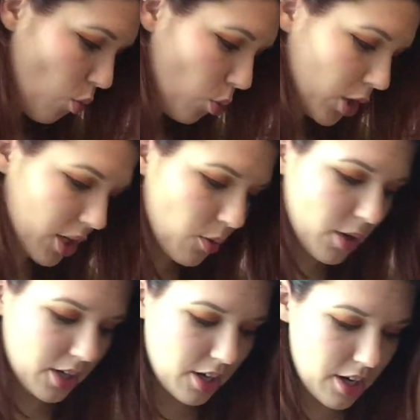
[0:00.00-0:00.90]
we're gonna
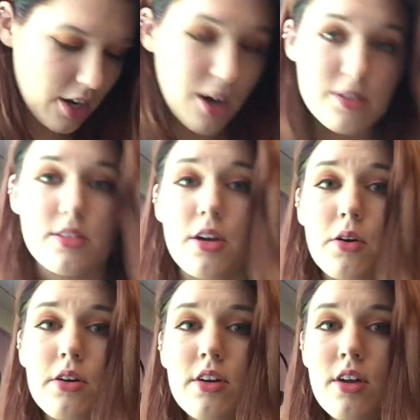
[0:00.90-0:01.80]
work on it.
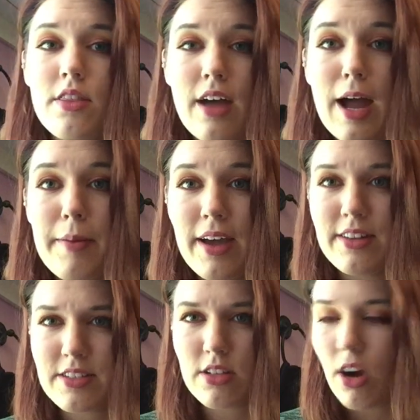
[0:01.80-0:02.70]
Also, the iPad
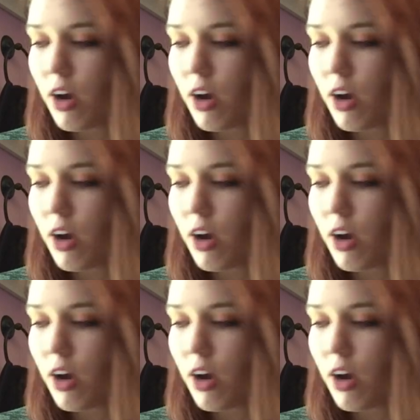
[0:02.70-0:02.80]
doesn't